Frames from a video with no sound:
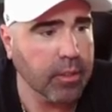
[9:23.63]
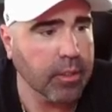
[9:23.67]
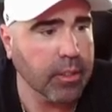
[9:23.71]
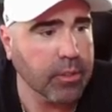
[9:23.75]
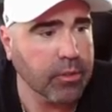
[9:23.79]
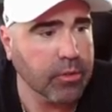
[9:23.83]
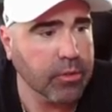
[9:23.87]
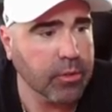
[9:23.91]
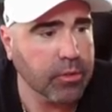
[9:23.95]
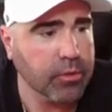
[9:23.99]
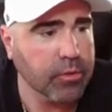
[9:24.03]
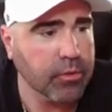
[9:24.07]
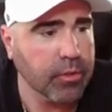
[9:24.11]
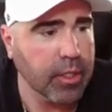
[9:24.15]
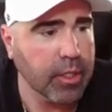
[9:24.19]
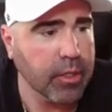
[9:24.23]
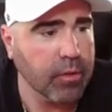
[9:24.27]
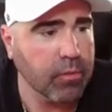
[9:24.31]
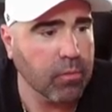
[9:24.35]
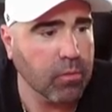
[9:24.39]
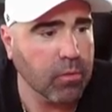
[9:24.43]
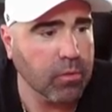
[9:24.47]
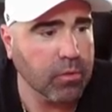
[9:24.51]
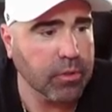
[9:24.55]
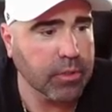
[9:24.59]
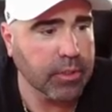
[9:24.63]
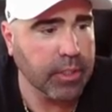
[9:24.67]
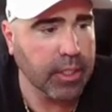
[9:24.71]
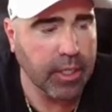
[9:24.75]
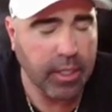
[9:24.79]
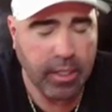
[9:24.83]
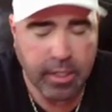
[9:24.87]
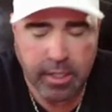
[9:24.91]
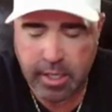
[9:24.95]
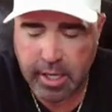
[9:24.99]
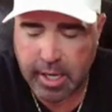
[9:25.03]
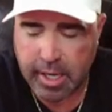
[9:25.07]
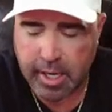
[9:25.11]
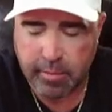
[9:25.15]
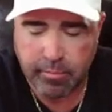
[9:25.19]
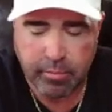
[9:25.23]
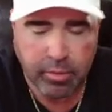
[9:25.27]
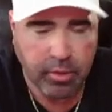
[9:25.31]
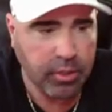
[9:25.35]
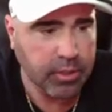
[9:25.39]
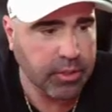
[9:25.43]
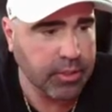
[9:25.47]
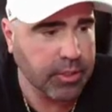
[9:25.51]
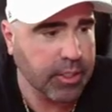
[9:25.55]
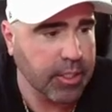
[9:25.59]
Interest rate, we'll say at nine
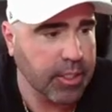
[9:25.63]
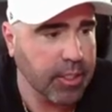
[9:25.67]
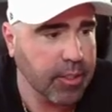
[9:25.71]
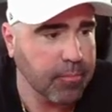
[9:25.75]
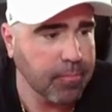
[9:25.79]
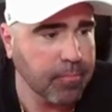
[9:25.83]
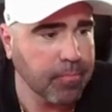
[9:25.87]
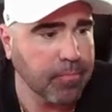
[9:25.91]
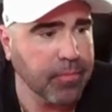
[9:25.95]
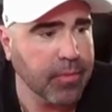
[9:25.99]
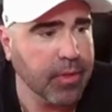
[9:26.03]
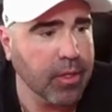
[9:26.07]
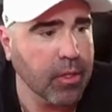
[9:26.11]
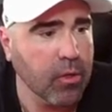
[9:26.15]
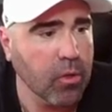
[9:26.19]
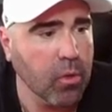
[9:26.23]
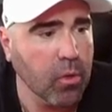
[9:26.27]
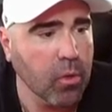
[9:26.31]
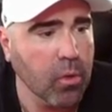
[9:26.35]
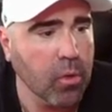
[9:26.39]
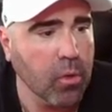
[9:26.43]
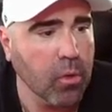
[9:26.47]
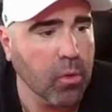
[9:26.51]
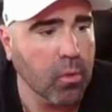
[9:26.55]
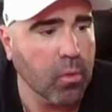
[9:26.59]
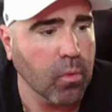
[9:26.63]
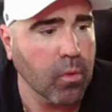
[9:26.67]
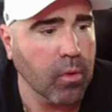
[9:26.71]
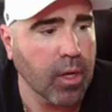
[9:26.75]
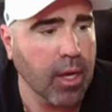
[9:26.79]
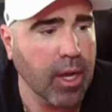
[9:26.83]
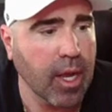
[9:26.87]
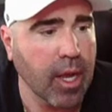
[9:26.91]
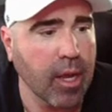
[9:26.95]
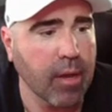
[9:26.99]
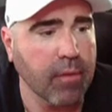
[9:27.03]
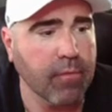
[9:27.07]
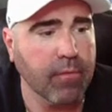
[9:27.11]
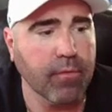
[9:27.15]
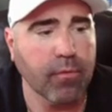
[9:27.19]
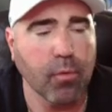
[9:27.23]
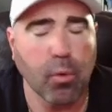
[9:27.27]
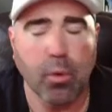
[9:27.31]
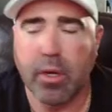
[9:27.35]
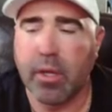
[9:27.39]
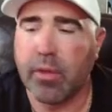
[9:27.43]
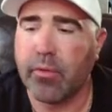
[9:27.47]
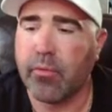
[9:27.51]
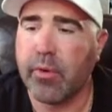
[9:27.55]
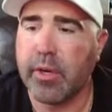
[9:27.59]
percent. I'm
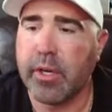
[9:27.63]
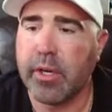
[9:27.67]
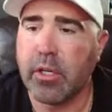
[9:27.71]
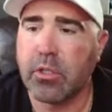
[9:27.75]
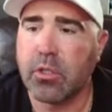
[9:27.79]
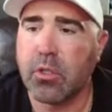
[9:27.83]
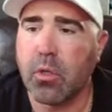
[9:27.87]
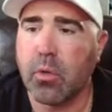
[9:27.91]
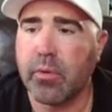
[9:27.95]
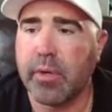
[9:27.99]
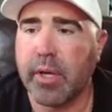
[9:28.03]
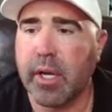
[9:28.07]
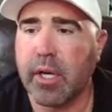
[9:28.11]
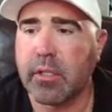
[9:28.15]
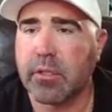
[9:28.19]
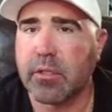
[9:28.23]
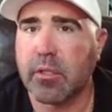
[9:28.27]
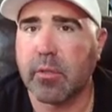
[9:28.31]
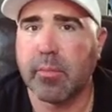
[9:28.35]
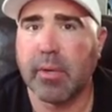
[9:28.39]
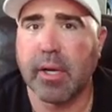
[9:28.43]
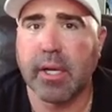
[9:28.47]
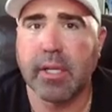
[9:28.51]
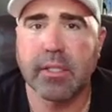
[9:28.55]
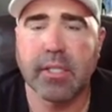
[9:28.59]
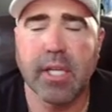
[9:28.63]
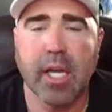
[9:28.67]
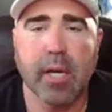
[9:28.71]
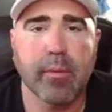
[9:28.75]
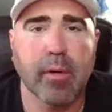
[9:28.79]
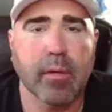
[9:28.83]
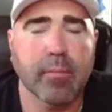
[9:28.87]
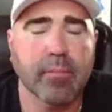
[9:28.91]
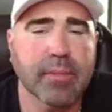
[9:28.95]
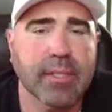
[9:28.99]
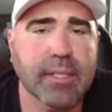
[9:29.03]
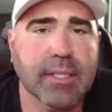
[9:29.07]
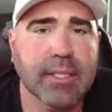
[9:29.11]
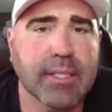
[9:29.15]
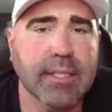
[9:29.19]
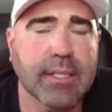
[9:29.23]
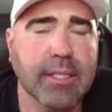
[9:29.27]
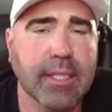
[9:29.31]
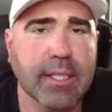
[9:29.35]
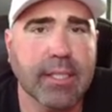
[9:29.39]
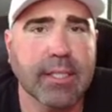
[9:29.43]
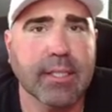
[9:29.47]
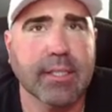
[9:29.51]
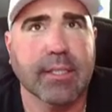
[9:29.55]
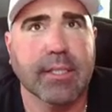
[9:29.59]
forty-three years old now, so by the time I'm
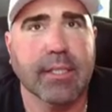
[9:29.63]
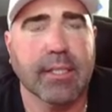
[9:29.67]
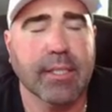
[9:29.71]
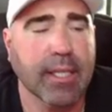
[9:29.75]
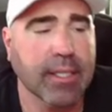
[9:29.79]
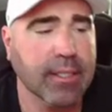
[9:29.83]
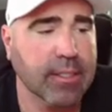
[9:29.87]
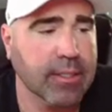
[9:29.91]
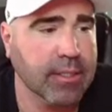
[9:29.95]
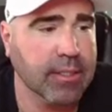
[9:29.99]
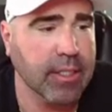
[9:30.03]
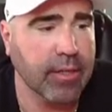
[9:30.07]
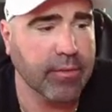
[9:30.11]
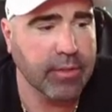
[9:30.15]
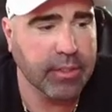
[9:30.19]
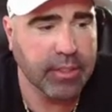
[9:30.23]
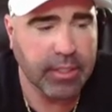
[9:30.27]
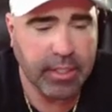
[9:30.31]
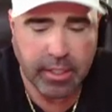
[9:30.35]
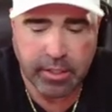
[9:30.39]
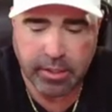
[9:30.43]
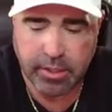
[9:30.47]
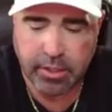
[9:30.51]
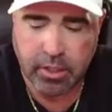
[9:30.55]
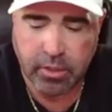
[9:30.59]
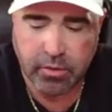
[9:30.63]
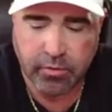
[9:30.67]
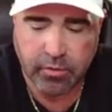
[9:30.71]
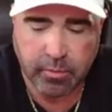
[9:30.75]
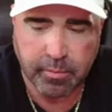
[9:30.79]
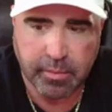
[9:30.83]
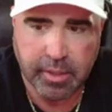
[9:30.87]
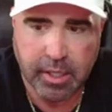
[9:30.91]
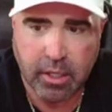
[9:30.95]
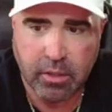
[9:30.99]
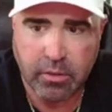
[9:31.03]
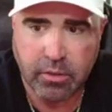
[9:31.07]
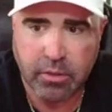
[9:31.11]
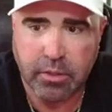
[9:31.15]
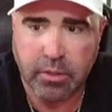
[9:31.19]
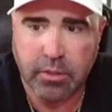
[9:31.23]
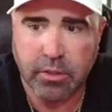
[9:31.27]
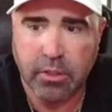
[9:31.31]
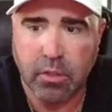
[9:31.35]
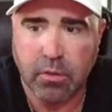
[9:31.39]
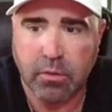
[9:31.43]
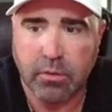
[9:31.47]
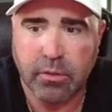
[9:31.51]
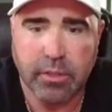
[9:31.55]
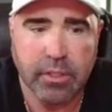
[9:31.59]
sixty, that's seventeen years from now. So let's
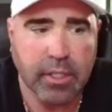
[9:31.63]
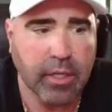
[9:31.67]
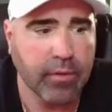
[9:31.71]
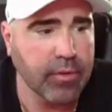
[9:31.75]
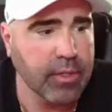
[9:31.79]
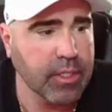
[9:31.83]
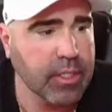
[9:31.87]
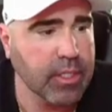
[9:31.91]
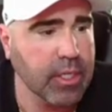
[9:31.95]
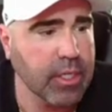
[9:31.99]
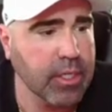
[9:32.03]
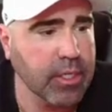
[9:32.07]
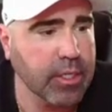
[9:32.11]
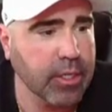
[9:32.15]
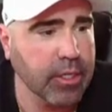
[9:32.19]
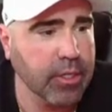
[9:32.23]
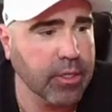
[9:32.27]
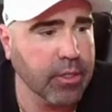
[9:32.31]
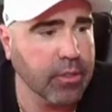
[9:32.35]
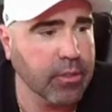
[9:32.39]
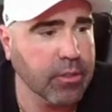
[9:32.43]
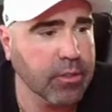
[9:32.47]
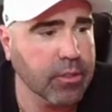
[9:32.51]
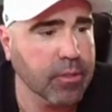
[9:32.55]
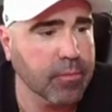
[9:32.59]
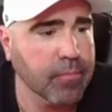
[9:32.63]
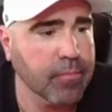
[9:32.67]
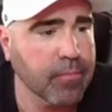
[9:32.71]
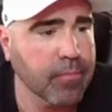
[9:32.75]
go seventeen years.